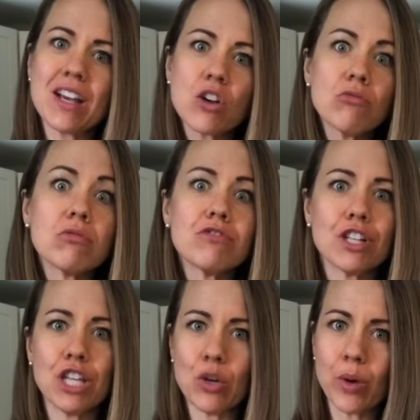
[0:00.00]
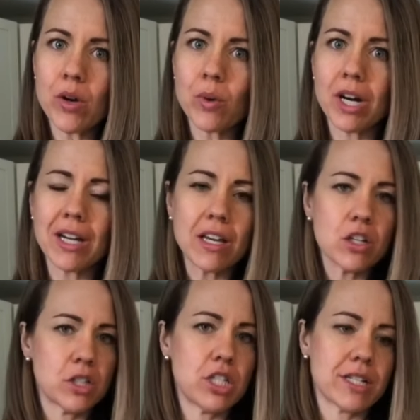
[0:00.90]
Really quick work. It
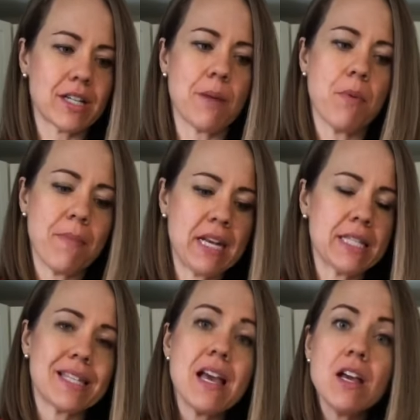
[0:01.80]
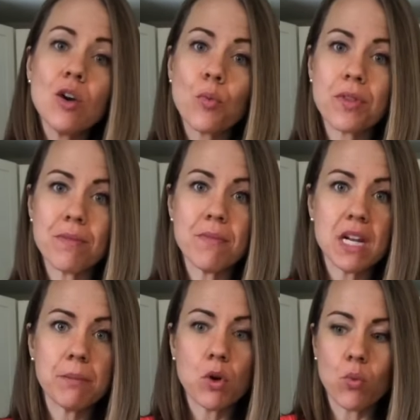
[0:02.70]
only took a couple minutes with
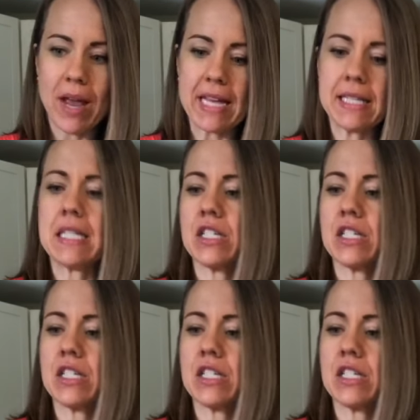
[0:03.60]
minimal waste.